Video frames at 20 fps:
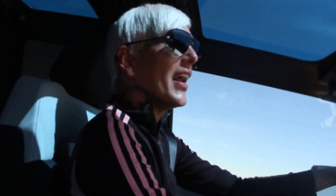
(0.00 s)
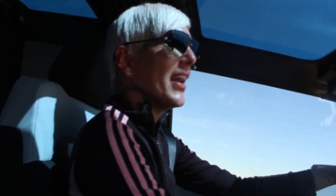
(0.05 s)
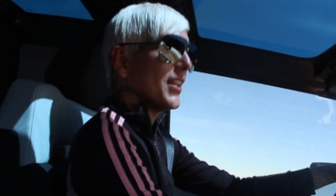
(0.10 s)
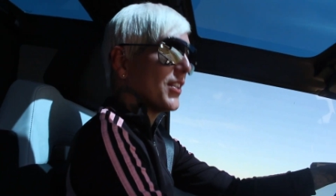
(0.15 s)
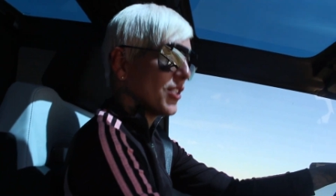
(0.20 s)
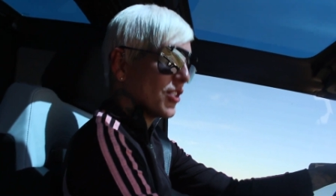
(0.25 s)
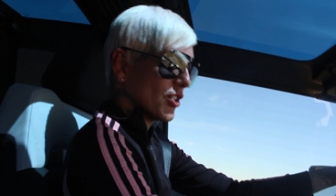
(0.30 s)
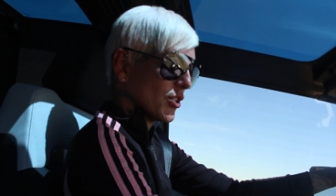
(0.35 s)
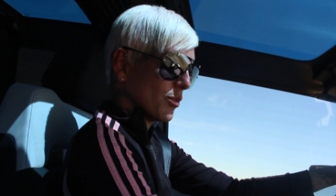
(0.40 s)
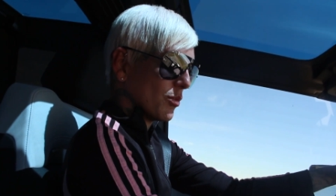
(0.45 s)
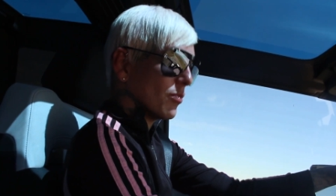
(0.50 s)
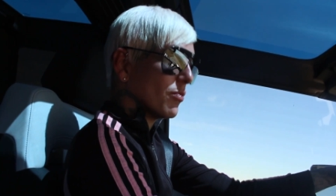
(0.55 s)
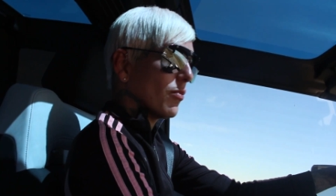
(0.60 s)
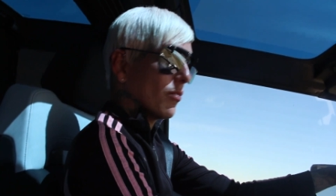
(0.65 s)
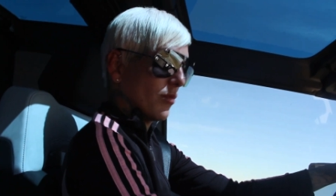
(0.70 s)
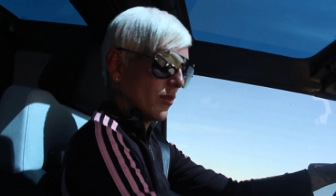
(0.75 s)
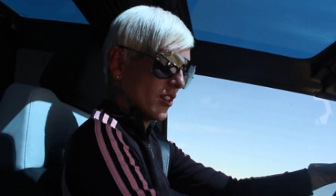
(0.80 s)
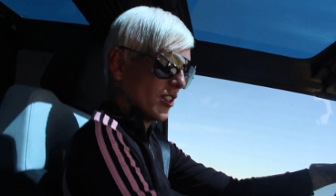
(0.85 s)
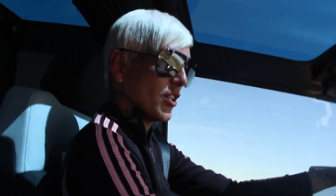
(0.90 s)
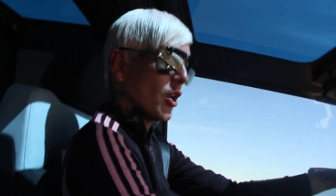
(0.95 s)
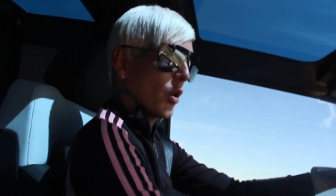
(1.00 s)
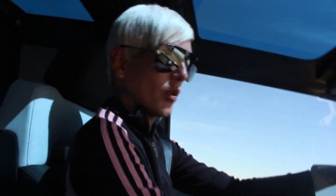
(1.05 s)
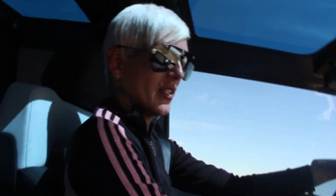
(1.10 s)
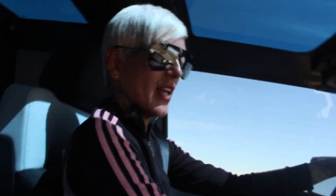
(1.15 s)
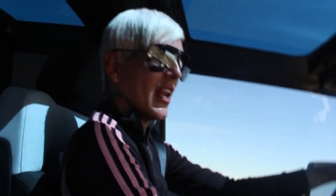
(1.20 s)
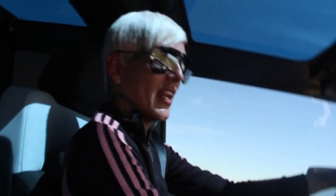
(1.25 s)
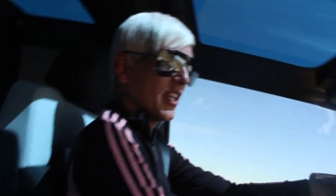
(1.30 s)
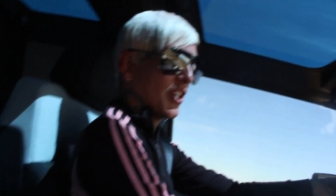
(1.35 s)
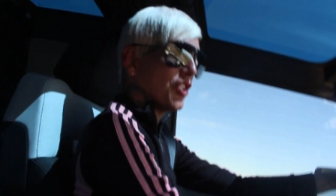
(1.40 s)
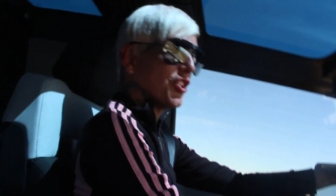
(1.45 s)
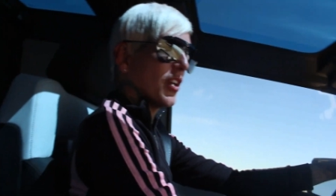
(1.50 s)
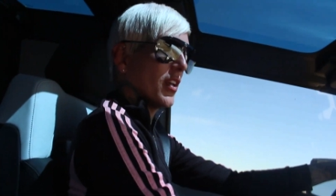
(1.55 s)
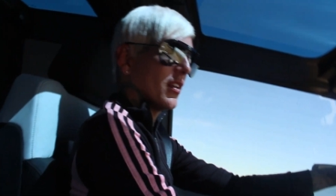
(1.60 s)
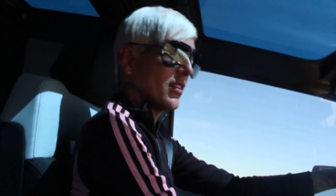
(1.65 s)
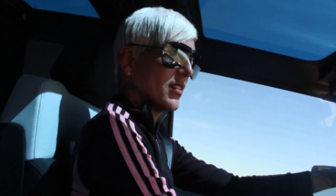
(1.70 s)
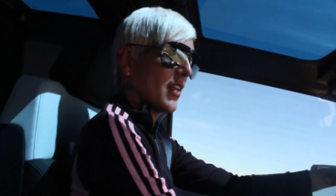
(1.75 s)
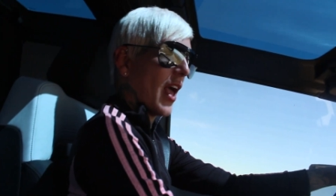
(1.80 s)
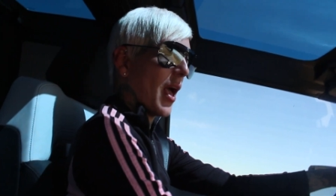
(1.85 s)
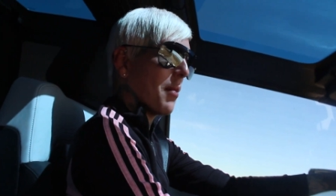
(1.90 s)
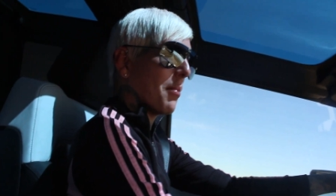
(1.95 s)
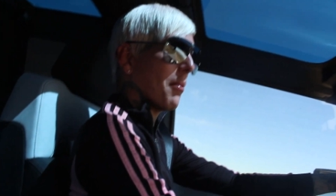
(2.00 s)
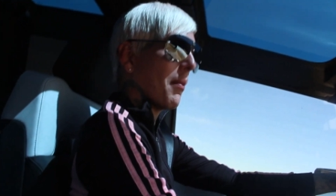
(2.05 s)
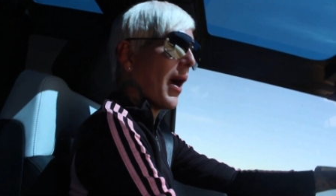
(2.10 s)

It's snow 10 inches. Oh, wow.